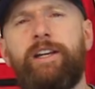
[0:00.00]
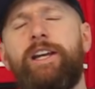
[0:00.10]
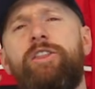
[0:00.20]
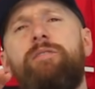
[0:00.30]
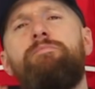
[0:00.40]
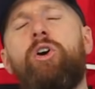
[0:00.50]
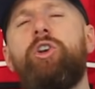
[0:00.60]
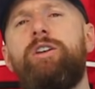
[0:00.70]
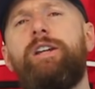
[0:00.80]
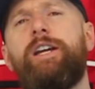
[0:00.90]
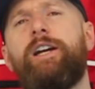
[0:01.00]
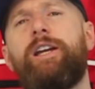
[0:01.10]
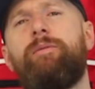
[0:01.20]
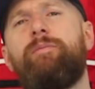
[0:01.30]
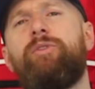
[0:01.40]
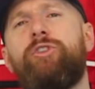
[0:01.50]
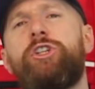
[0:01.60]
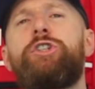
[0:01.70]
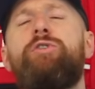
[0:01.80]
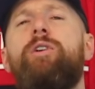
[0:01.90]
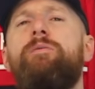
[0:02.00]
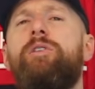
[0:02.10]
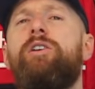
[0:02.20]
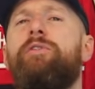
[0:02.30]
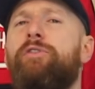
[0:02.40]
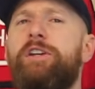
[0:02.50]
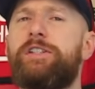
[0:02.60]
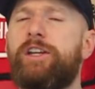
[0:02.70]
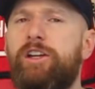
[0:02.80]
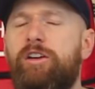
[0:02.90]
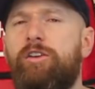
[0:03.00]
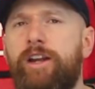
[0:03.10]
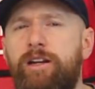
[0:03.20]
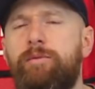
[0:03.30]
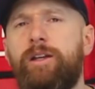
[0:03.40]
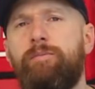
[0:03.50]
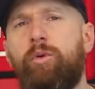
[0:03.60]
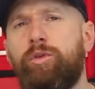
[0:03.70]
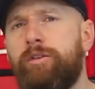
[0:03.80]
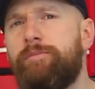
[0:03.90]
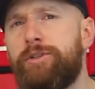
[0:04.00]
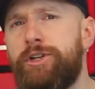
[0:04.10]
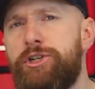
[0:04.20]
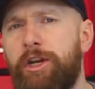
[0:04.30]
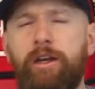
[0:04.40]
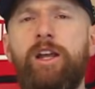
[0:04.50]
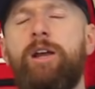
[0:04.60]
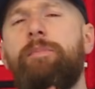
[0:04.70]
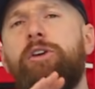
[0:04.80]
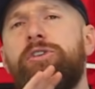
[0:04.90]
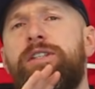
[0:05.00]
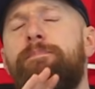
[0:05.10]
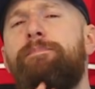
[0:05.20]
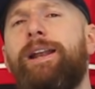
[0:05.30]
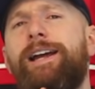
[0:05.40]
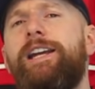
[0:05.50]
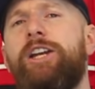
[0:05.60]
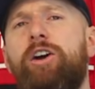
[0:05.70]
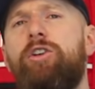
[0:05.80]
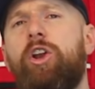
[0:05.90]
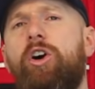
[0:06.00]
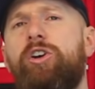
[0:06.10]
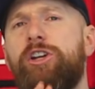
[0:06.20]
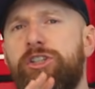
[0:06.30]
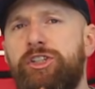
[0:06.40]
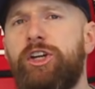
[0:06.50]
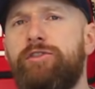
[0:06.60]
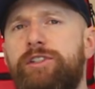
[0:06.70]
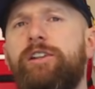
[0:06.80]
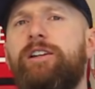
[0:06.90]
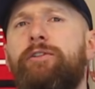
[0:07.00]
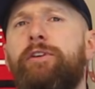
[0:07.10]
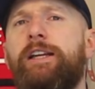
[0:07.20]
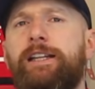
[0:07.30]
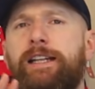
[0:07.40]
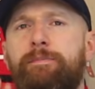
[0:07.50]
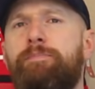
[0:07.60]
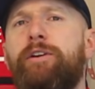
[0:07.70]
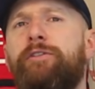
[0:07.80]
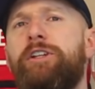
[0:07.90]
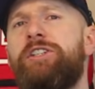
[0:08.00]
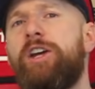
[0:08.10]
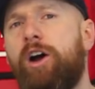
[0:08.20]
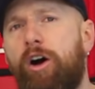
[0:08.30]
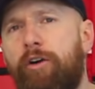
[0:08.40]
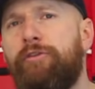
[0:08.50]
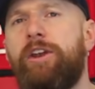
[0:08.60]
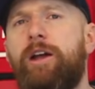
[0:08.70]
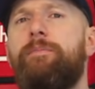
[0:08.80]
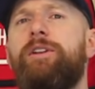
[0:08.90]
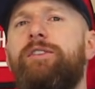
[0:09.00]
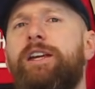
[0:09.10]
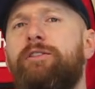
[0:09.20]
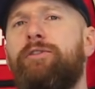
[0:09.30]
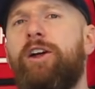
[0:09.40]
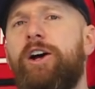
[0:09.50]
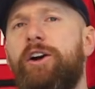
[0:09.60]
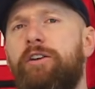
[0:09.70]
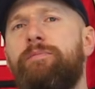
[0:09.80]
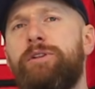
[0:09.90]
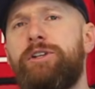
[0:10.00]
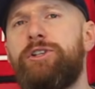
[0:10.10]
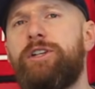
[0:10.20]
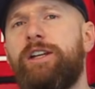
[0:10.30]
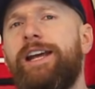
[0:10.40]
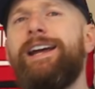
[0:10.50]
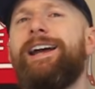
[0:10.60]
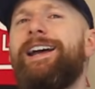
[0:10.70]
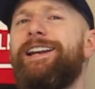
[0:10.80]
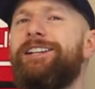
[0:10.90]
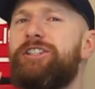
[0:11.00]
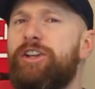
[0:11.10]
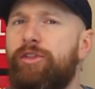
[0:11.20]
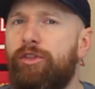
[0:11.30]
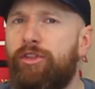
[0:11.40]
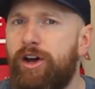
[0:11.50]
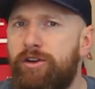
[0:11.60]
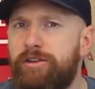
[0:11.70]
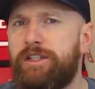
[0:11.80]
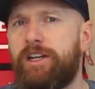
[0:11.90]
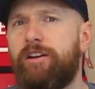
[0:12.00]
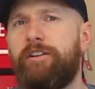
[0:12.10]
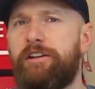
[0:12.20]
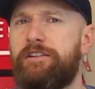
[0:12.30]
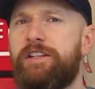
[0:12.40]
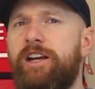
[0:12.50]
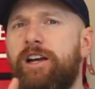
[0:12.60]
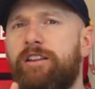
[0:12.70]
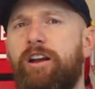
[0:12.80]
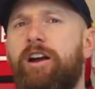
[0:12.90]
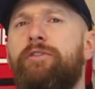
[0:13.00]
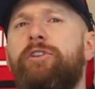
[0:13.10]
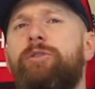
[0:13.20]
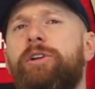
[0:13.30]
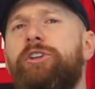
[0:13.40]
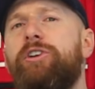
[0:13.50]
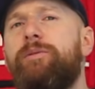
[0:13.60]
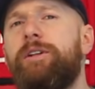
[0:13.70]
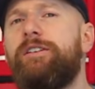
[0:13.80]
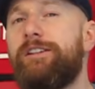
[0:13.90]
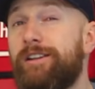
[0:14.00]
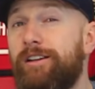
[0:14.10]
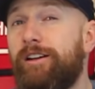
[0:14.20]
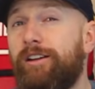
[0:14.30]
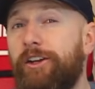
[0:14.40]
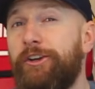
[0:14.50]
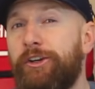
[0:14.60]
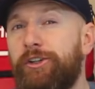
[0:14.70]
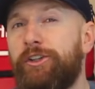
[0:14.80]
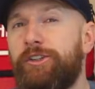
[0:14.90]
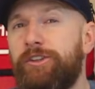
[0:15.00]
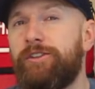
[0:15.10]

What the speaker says: In the modern game, the scrum half is an incredibly important position because the play no longer so significantly pivots off the number 10 fly-half position. And it's in those areas that I feel McDermott is a little undercooked.